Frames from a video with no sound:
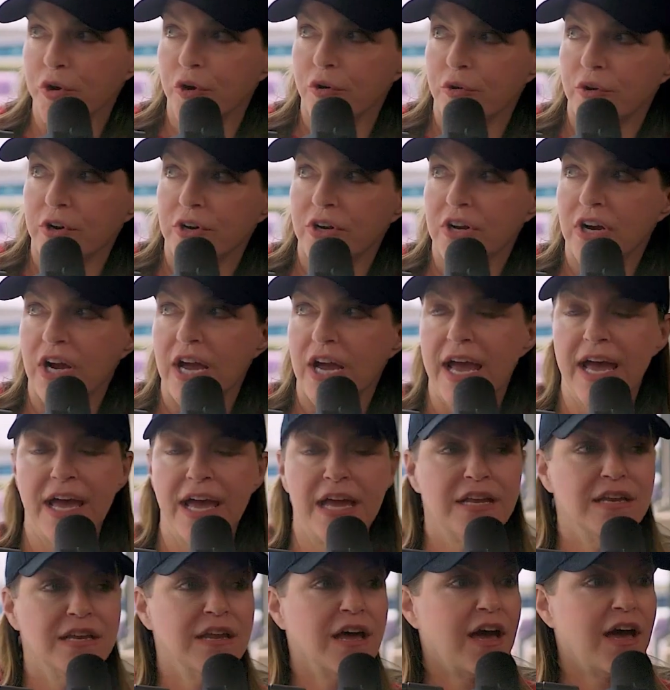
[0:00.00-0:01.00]
broker,
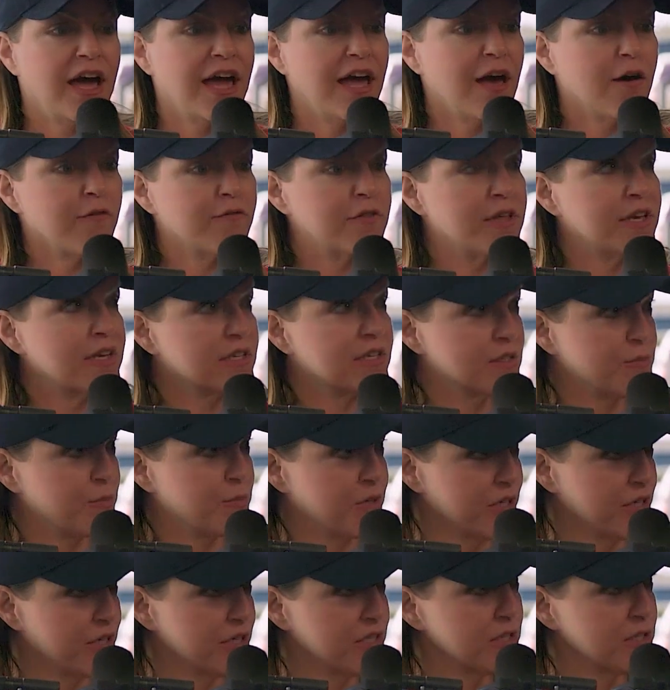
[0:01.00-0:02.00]
and I have the
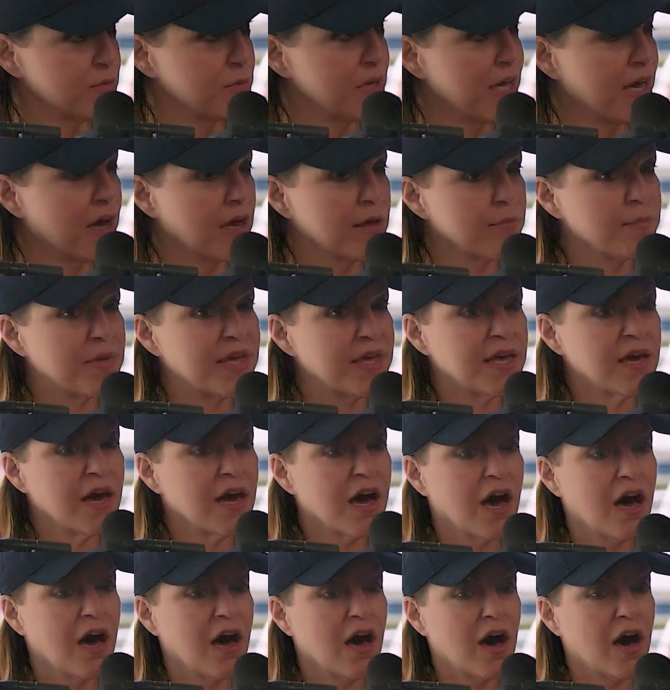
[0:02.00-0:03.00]
experience behind
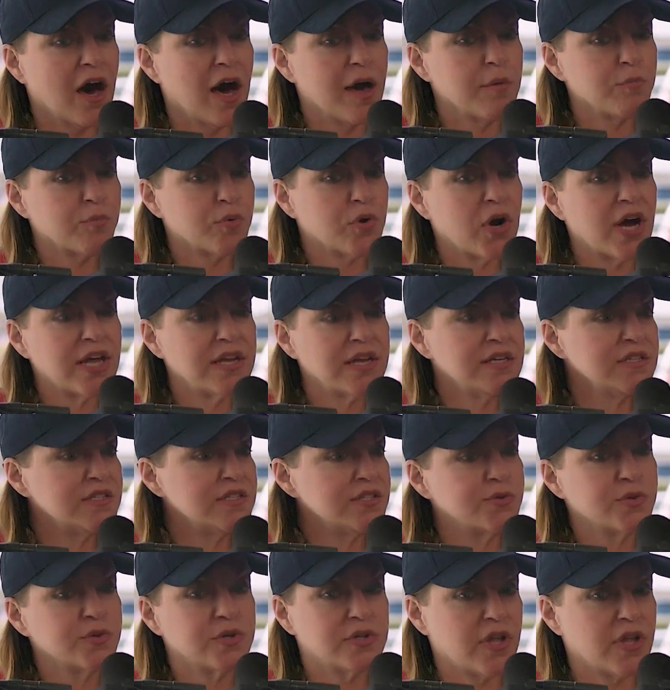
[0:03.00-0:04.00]
me. I'm brought
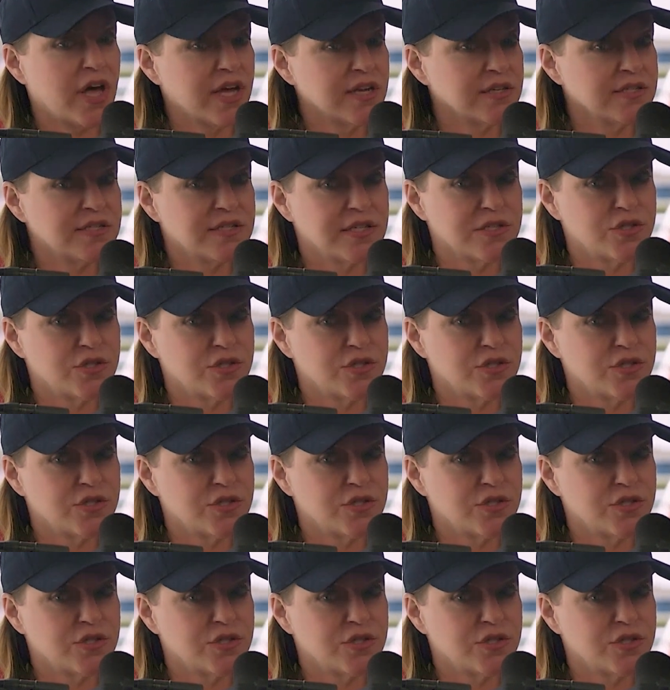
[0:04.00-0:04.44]
into a lot of